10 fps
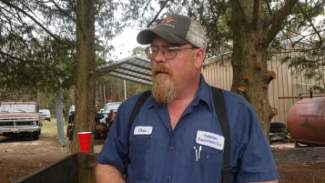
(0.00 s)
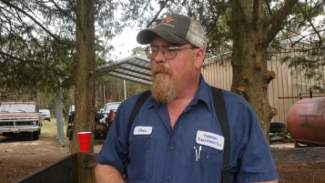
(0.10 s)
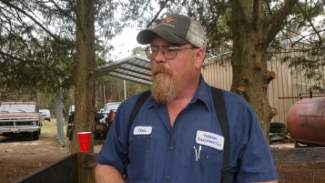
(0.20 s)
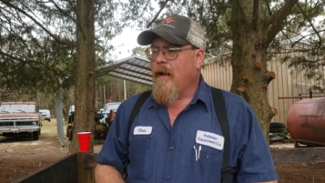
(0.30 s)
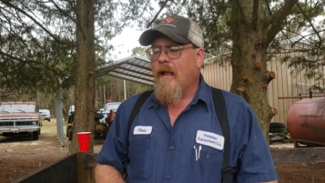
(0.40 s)

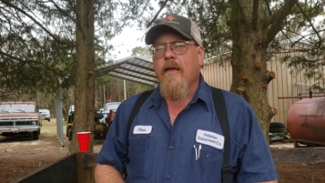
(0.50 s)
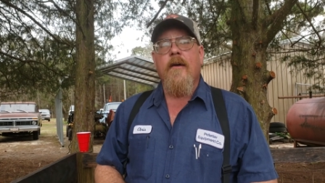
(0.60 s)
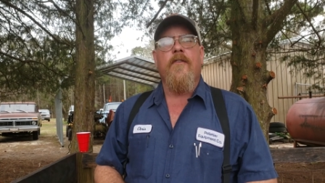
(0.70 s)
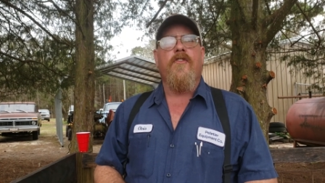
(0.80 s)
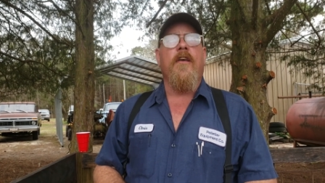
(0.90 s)
But I'd
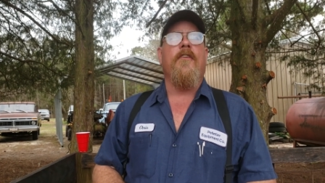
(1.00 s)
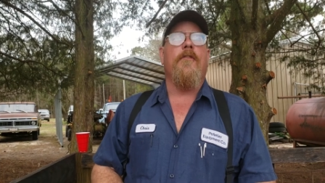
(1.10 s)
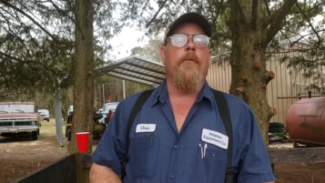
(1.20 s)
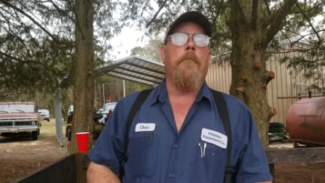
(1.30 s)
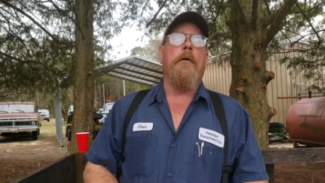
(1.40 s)
love to see
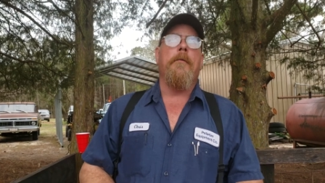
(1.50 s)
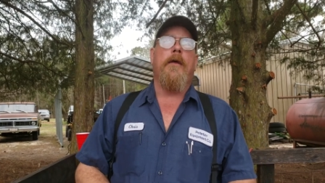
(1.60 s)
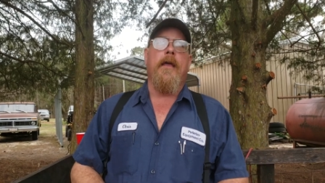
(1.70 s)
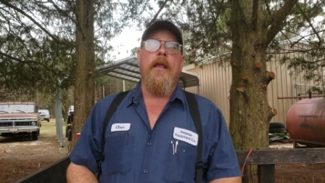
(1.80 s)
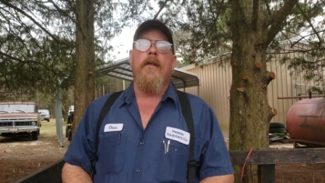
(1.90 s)
some more people
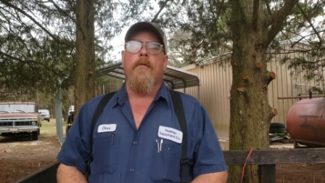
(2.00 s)
get into